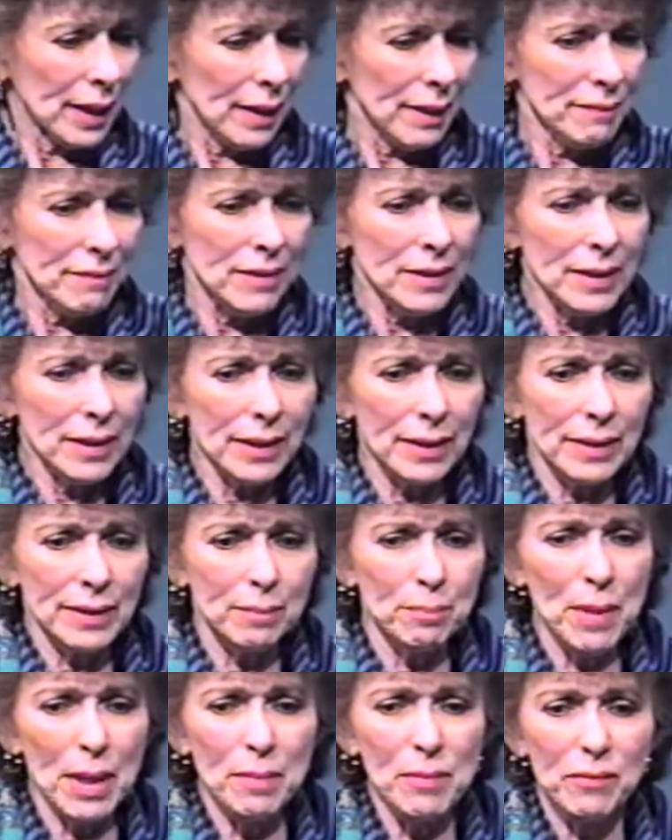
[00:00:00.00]
I
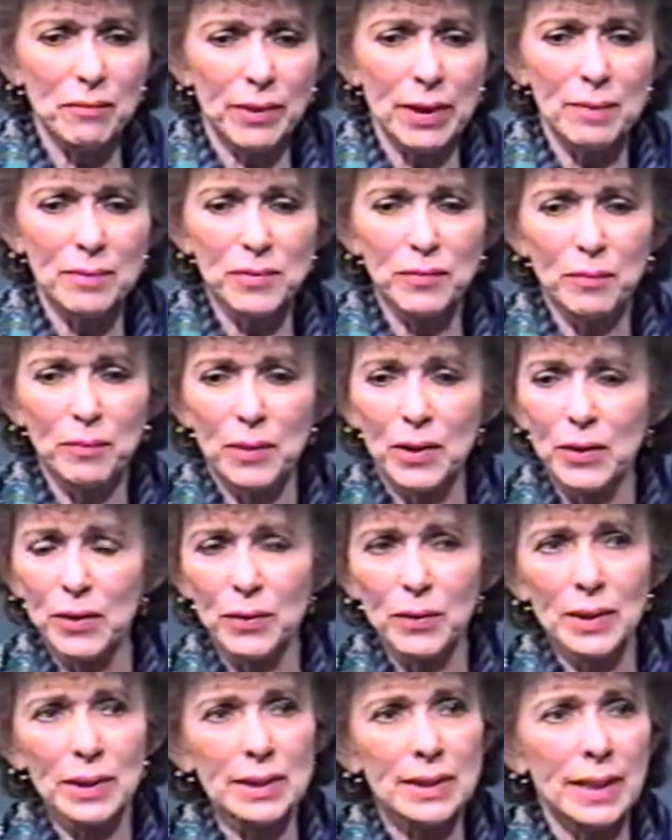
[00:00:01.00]
think maybe comes from the
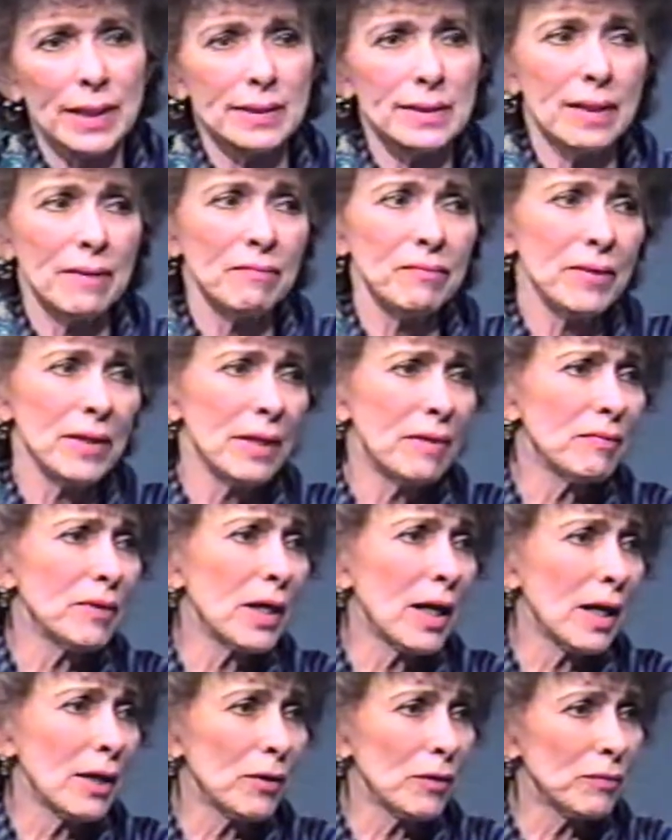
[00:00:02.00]
early days. They've never
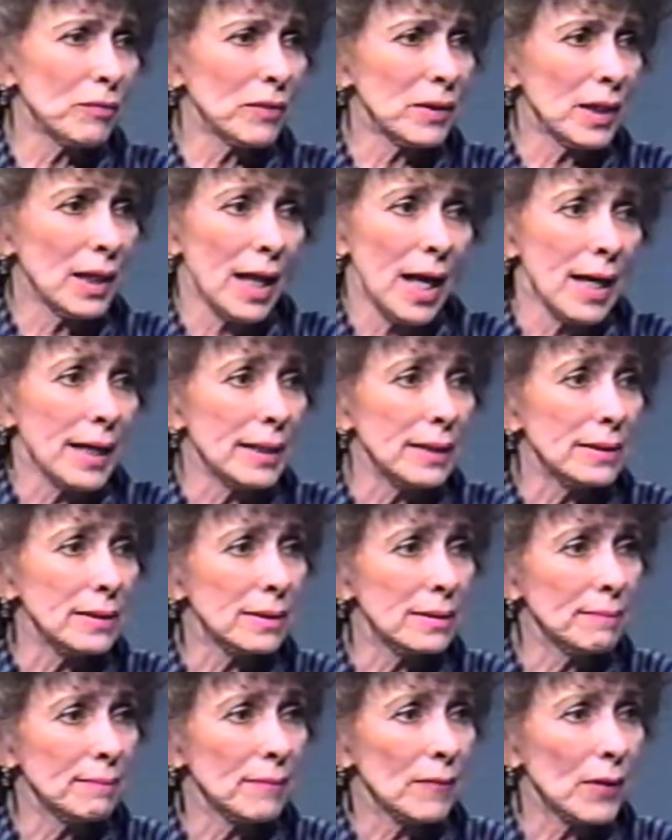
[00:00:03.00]
got over the
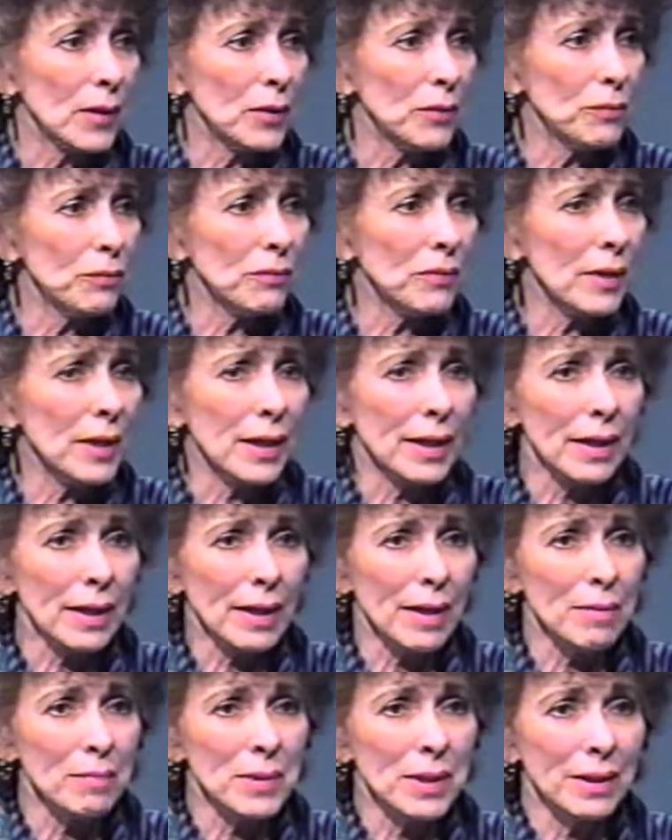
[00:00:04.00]
lions. Do you think?
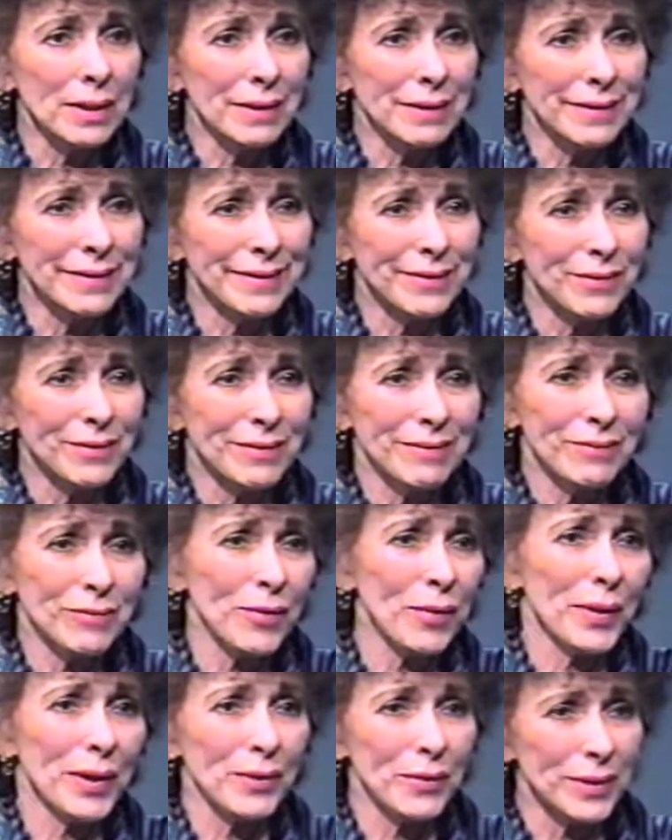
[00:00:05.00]
I mean,
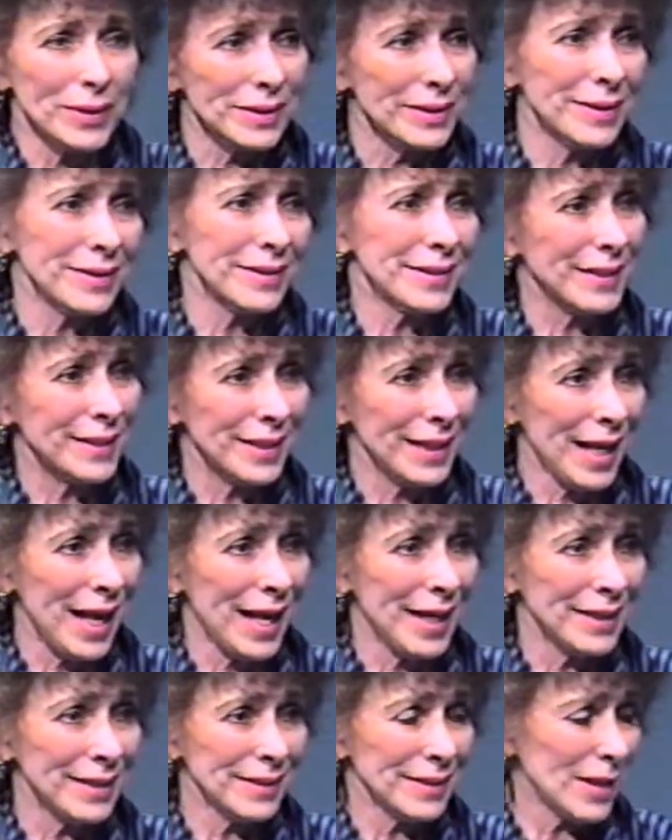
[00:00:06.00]
throwing Christians to the
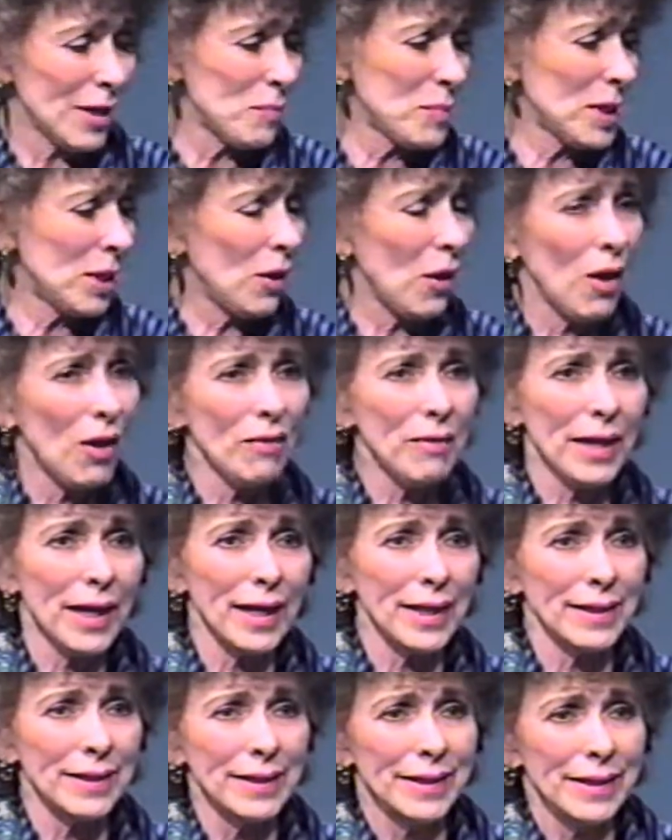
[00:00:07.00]
lions. I mean, all
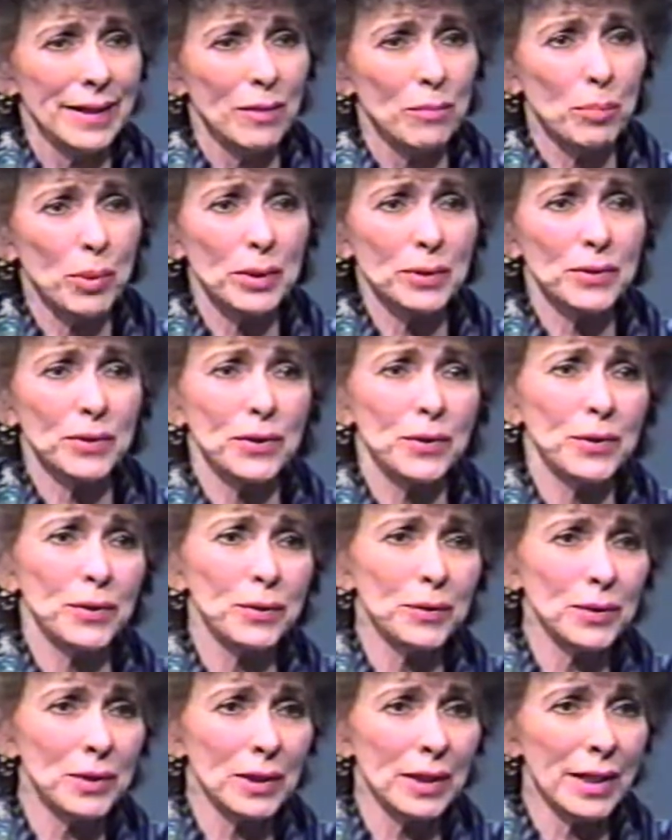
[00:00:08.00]
that
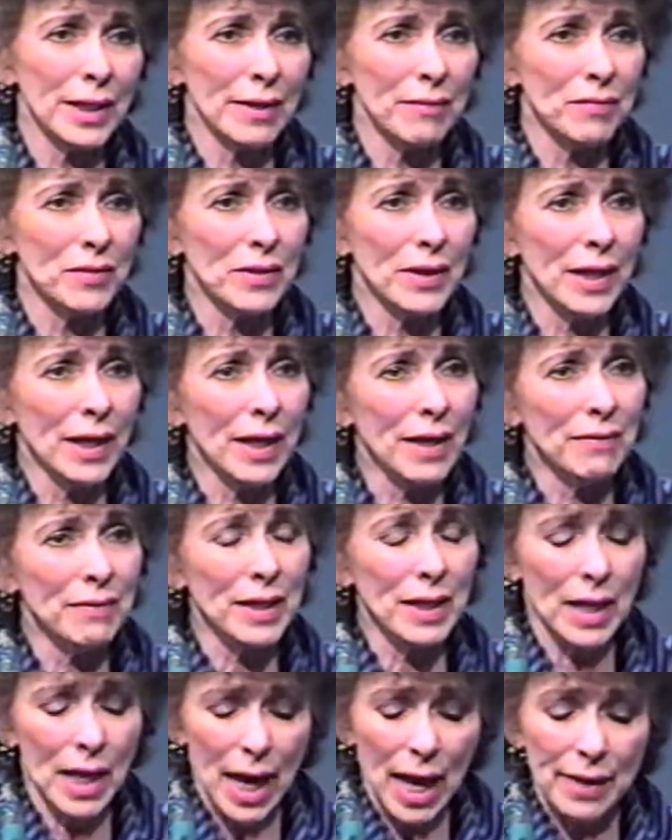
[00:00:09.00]
persecution and everything. I
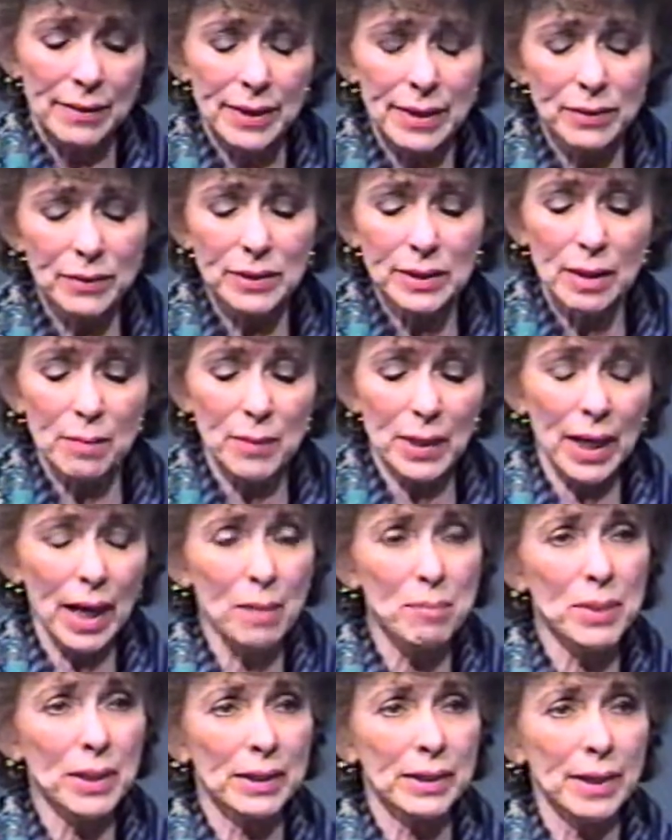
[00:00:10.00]
think here's something I
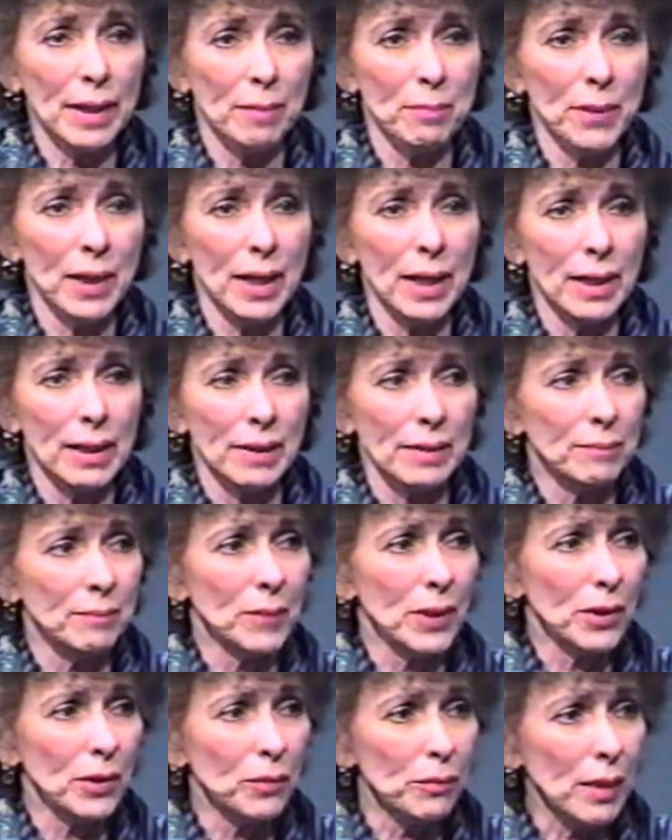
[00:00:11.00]
picked up at a,
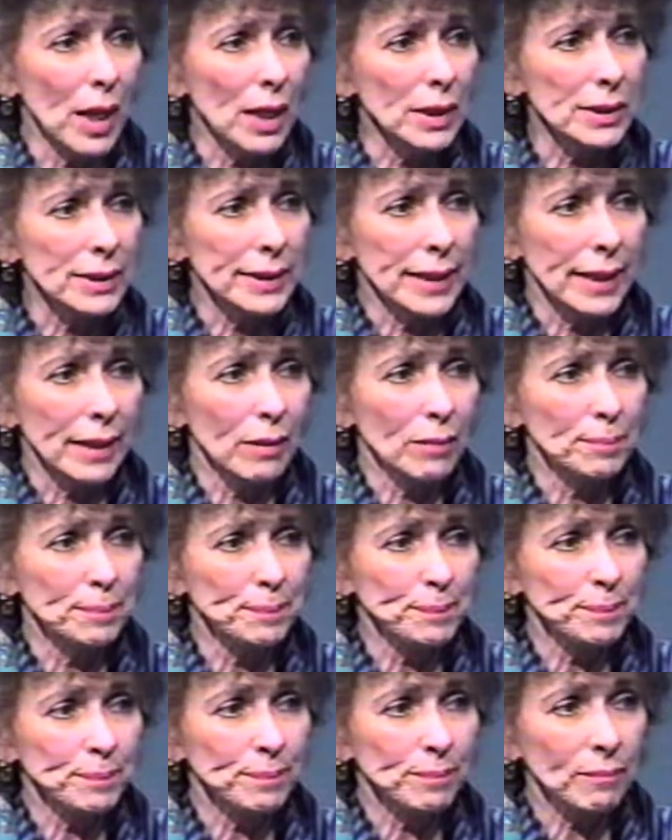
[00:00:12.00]
a garage sale.
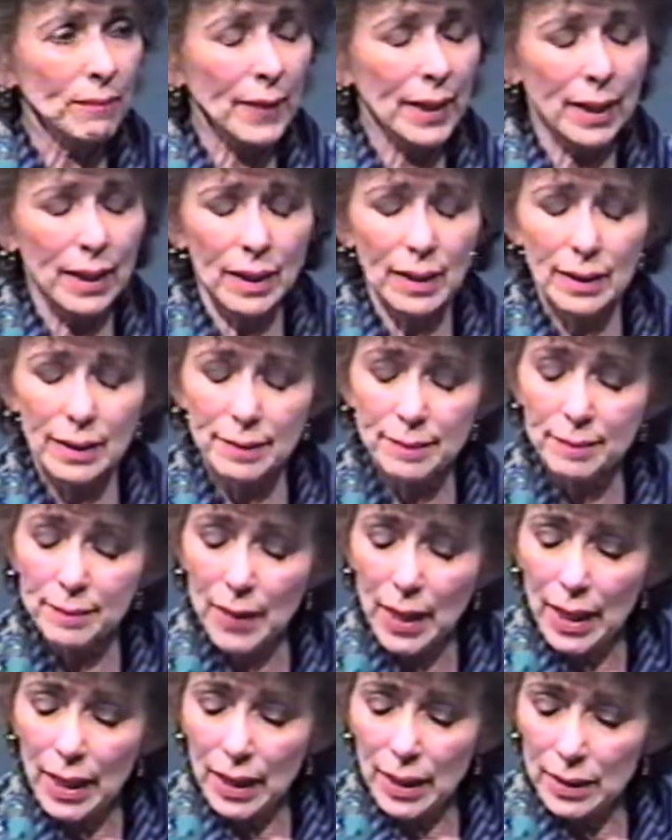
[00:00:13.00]
Hmm. Uh,
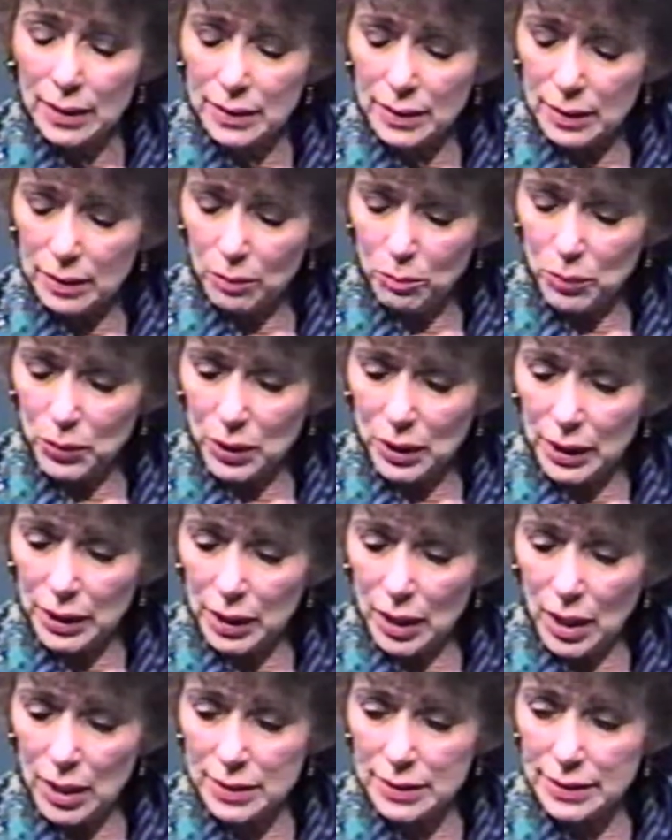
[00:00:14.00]
a little
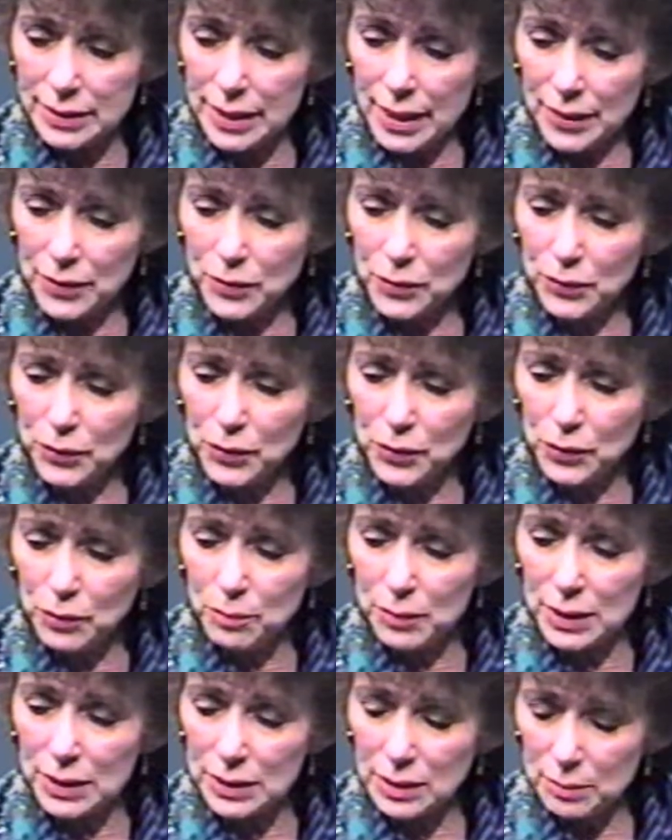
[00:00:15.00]
booklet on secular
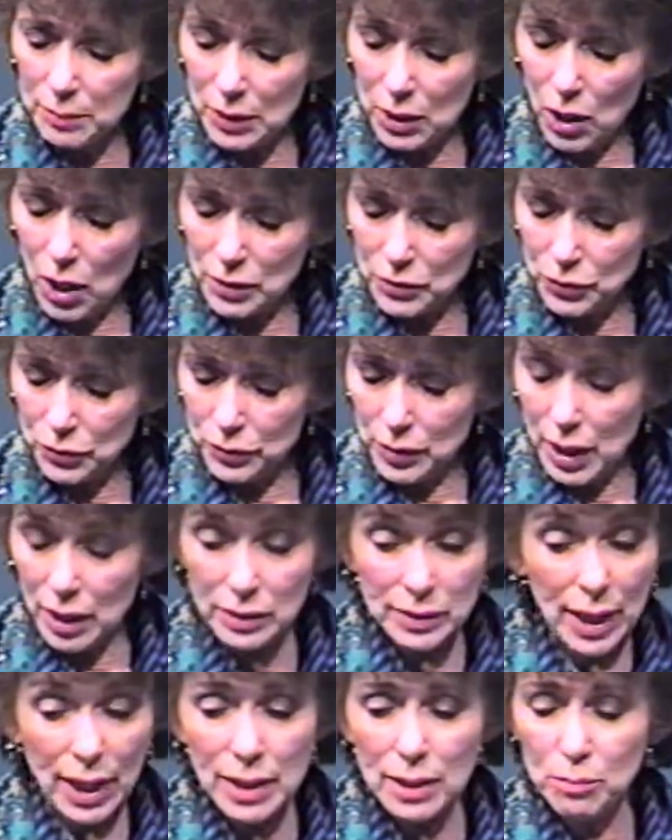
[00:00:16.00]
humanism. It cost two
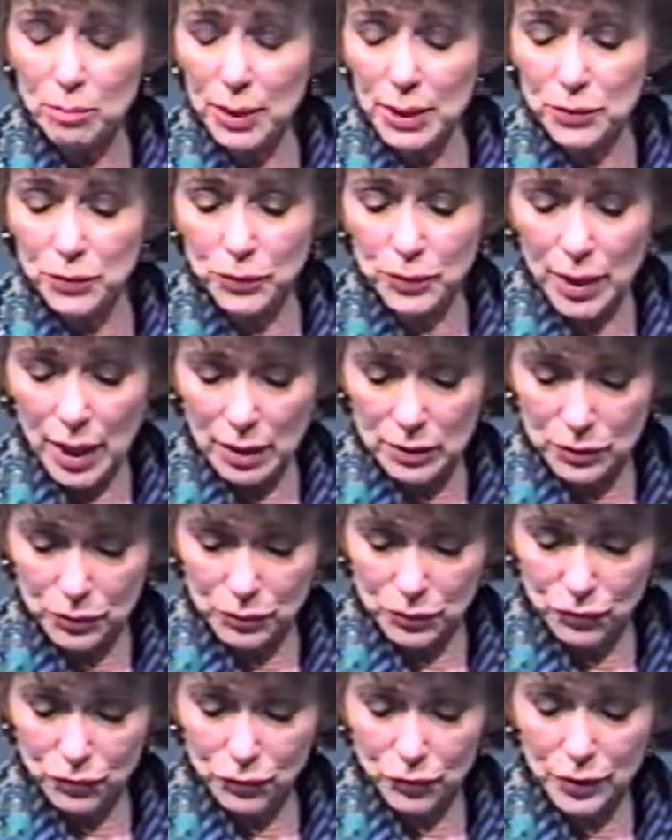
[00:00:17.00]
dollars. I didn't pay two dollars. It
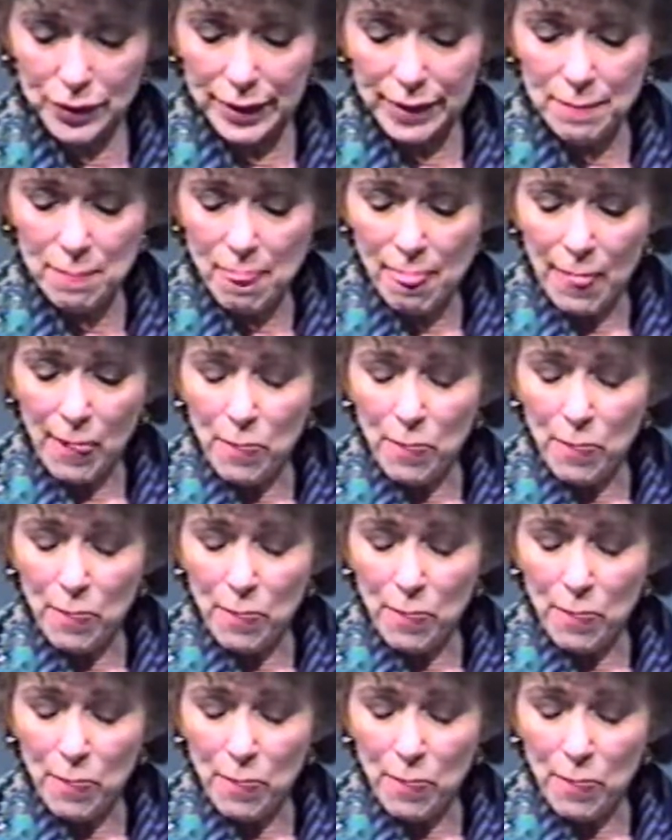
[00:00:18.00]
was free.